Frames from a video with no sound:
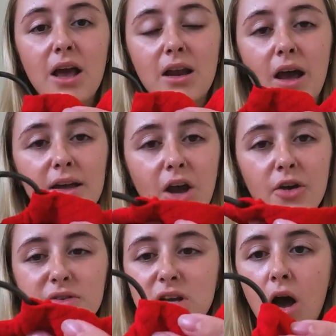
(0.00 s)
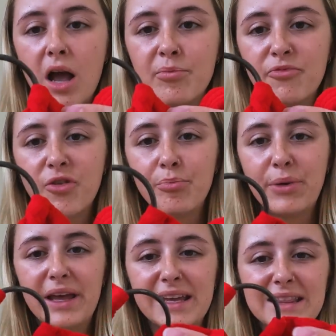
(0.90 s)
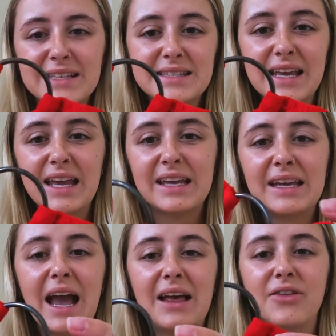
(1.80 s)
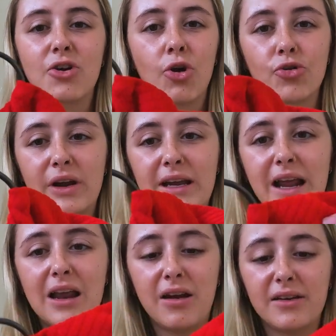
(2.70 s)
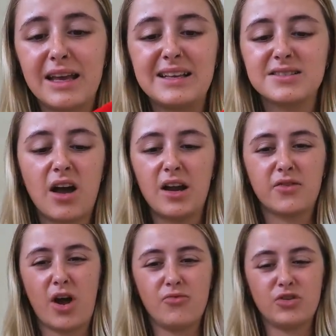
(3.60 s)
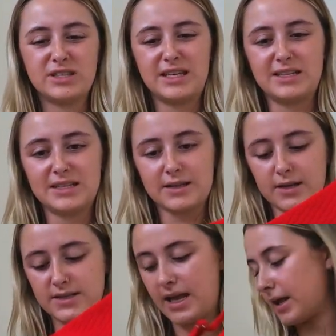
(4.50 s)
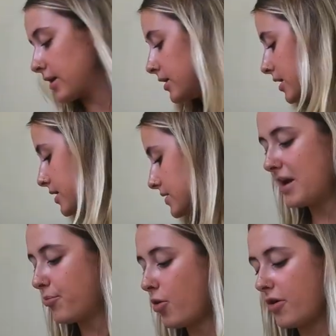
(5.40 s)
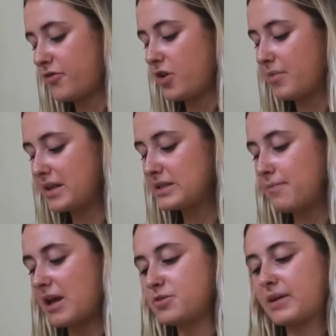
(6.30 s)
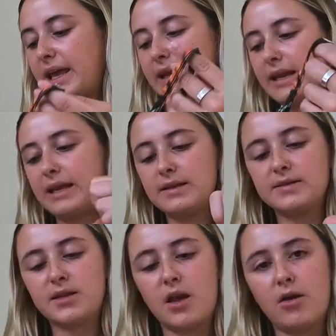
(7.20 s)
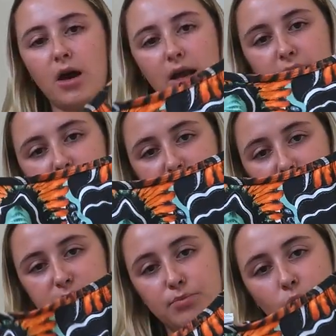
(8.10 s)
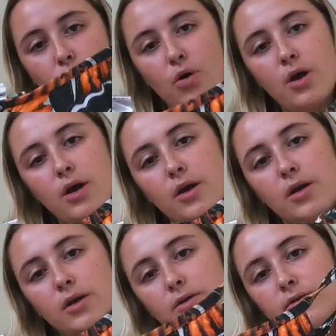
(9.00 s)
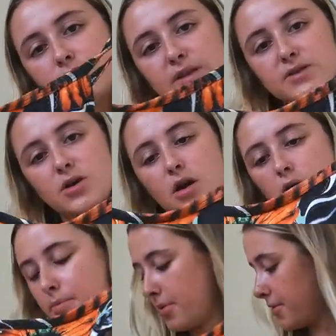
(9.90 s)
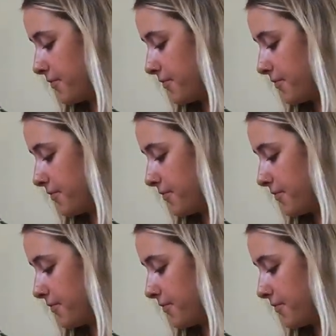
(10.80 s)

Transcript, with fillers: like over time from being in the sea and the chlorine, like it's kind of going rusty and disgusting. Then I bought a few mixed match bikinis. So I literally just bought this top,